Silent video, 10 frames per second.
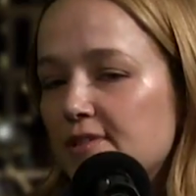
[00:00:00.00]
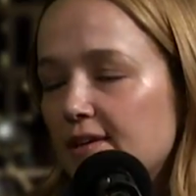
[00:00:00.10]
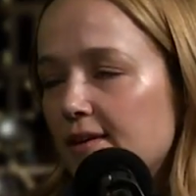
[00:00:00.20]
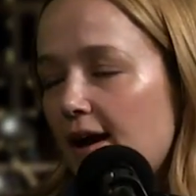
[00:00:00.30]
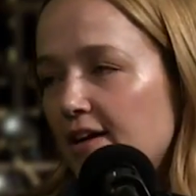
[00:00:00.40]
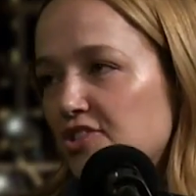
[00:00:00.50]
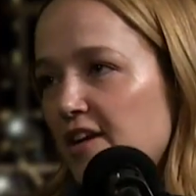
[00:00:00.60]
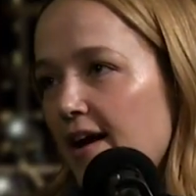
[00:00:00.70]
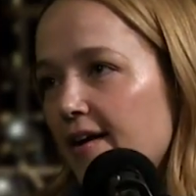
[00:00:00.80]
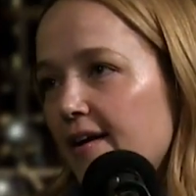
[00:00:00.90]
the
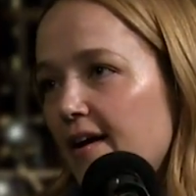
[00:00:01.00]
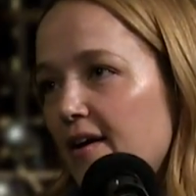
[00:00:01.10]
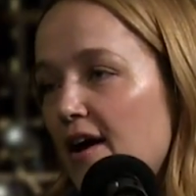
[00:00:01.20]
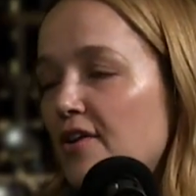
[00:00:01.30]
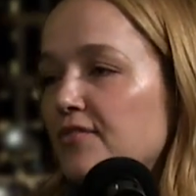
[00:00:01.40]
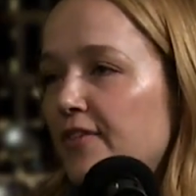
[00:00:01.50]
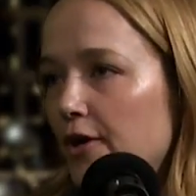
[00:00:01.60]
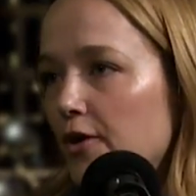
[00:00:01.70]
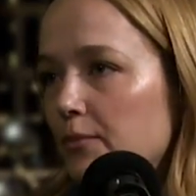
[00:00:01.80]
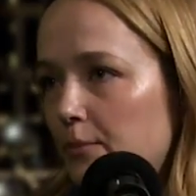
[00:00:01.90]
hashtag uh,
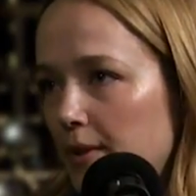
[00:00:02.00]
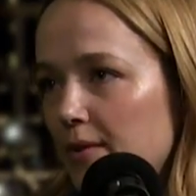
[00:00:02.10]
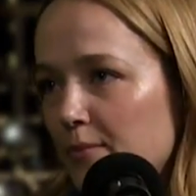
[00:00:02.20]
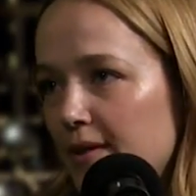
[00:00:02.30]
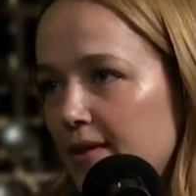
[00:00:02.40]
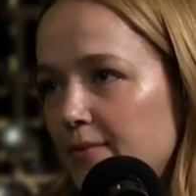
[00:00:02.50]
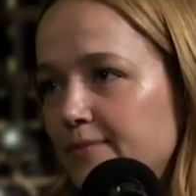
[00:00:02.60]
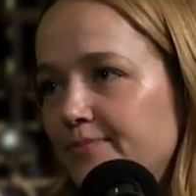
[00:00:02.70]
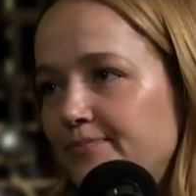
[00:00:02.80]
unfair BNB